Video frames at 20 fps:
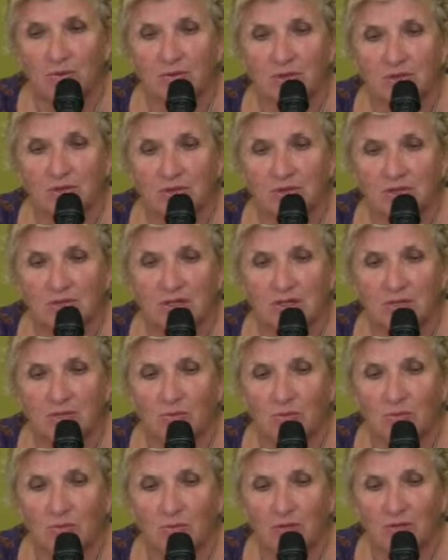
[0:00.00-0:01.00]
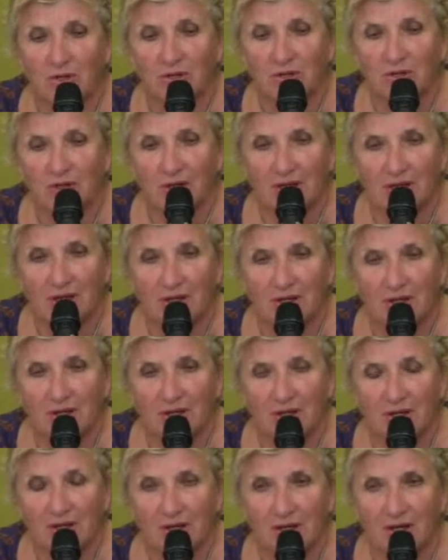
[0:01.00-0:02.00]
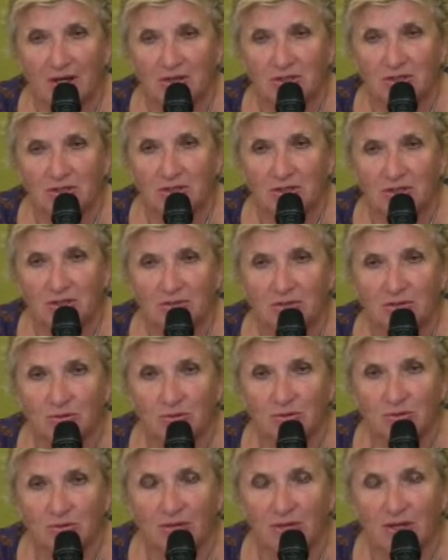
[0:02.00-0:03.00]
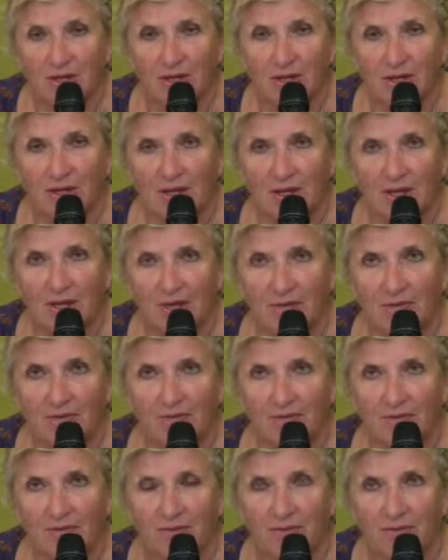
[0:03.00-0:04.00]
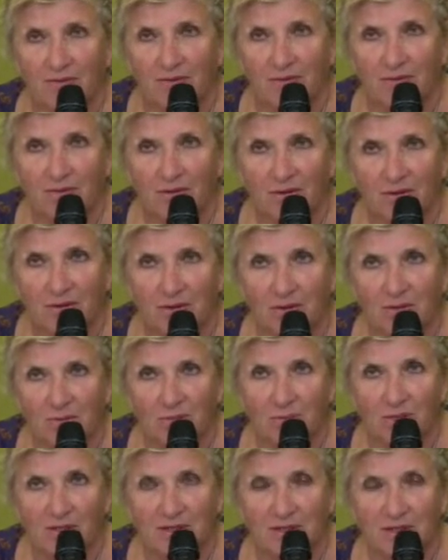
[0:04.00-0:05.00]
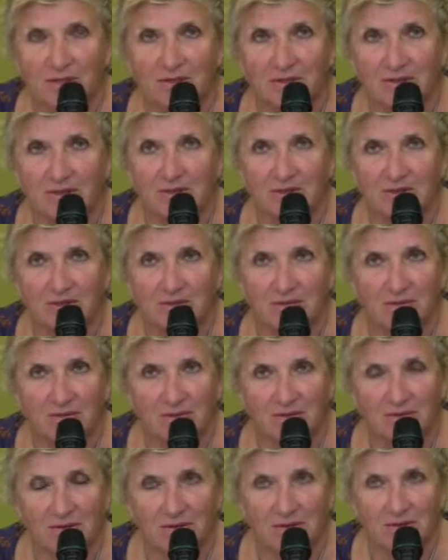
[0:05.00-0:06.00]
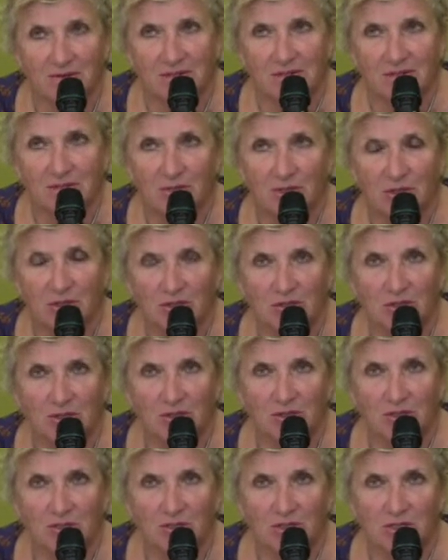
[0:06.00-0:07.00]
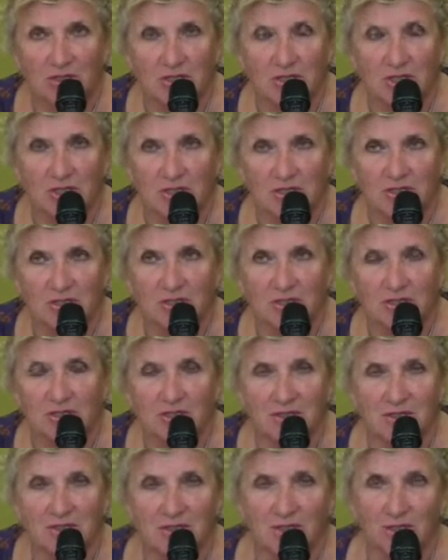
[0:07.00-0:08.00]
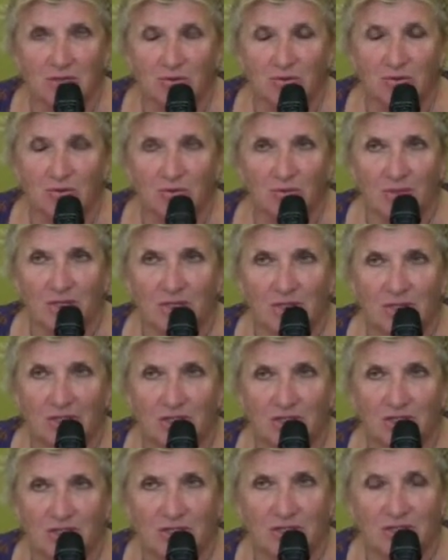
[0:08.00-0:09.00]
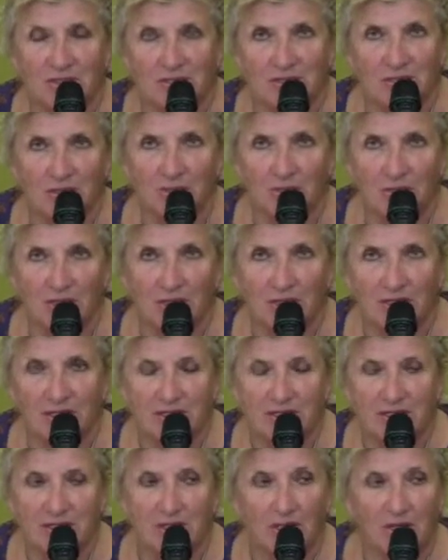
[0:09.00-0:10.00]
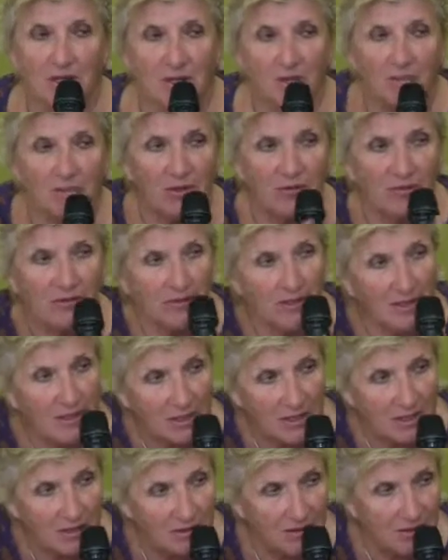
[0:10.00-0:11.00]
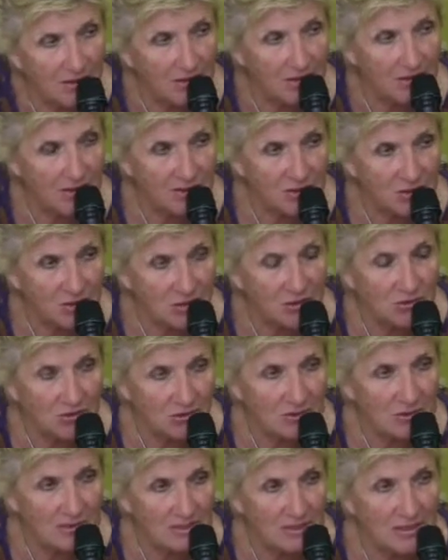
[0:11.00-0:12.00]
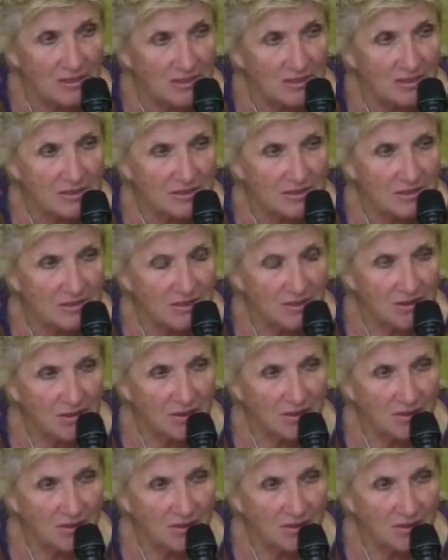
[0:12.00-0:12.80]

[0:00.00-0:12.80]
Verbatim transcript: will not send water down until they have completed easement negotiations, until all the mitigations in place. But then, as John says,